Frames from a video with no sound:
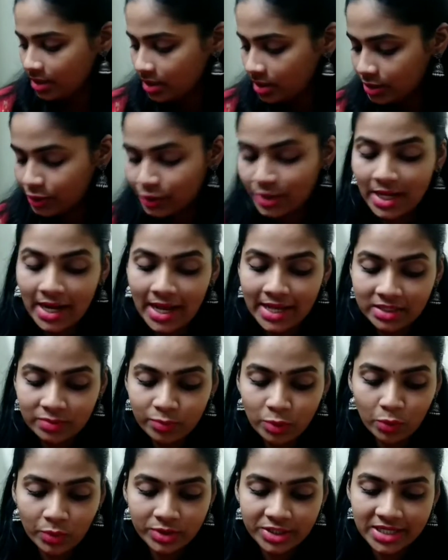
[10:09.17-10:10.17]
So the last
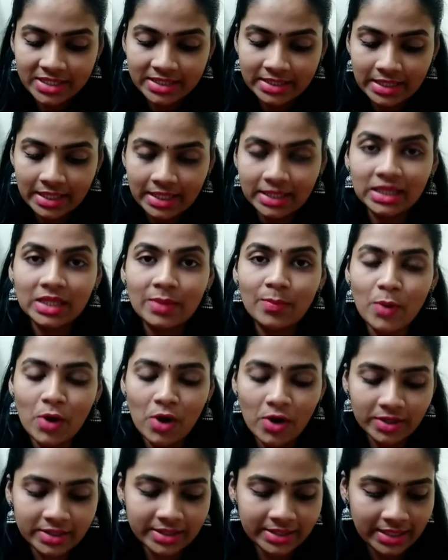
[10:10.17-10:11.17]
book which I see in the
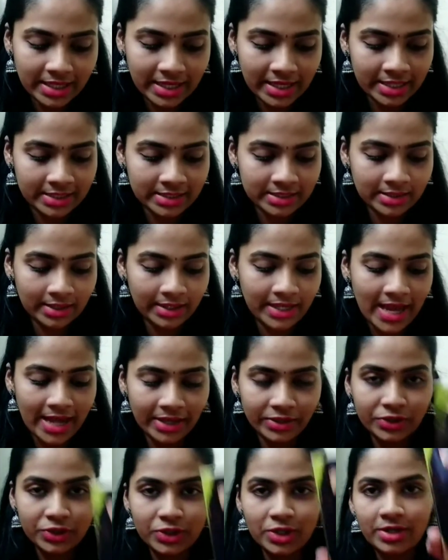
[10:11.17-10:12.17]
box is
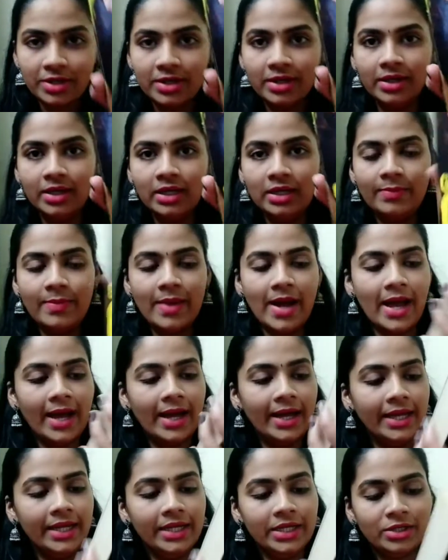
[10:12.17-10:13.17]
Gangster Girl
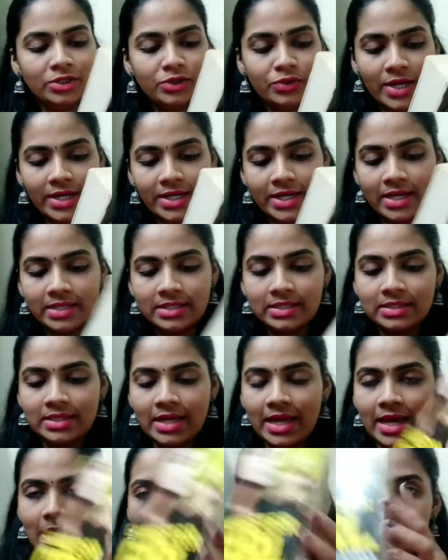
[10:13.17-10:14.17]
by Greta
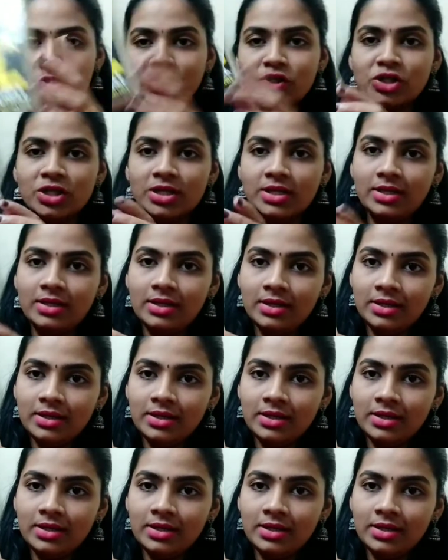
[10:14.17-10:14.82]
Say Mitchell.